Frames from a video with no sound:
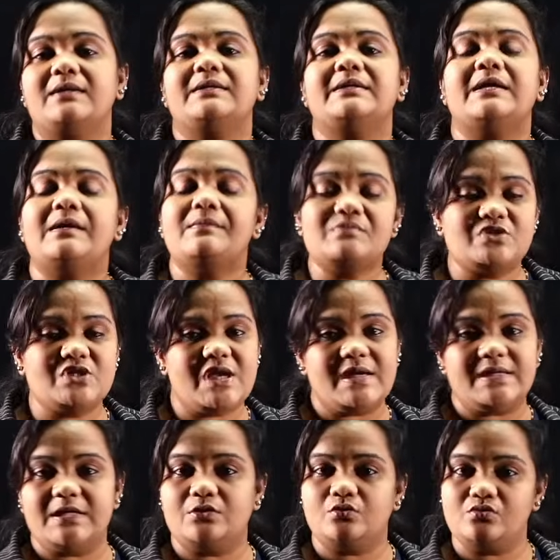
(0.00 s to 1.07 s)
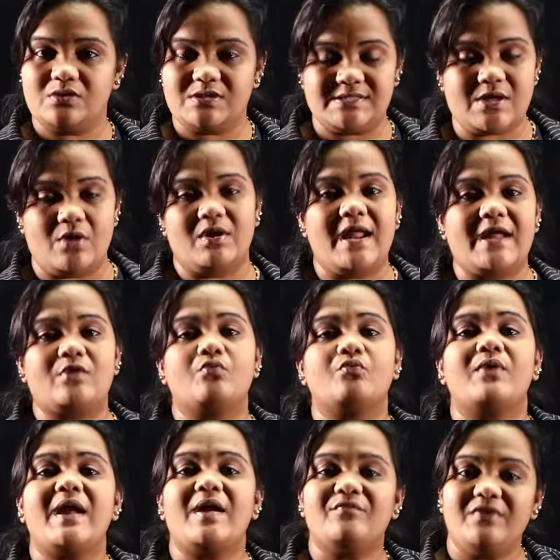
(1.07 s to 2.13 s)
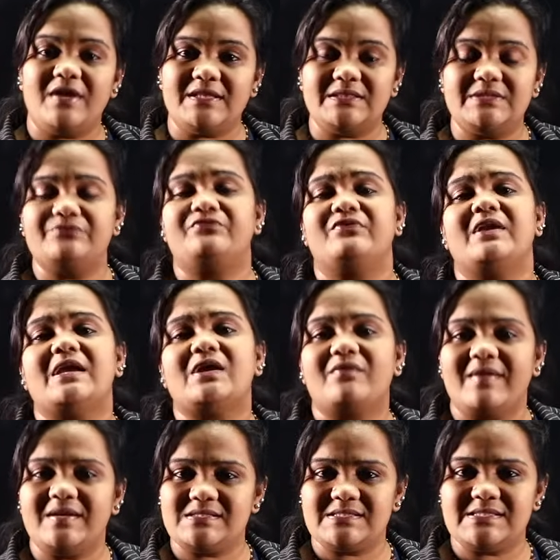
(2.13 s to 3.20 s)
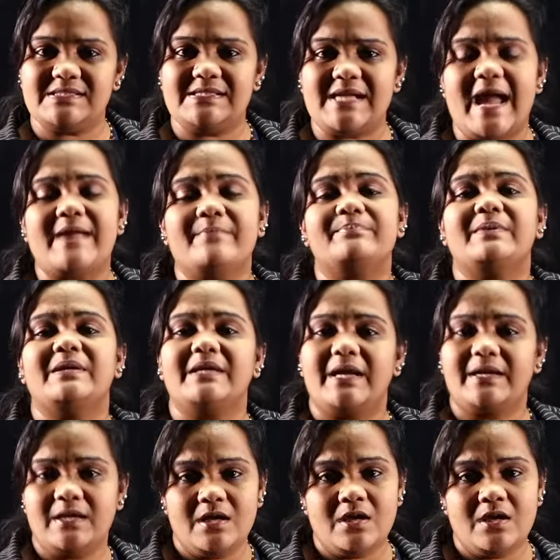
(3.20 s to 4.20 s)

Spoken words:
terms related to this sound like wavelength, frequency, time period.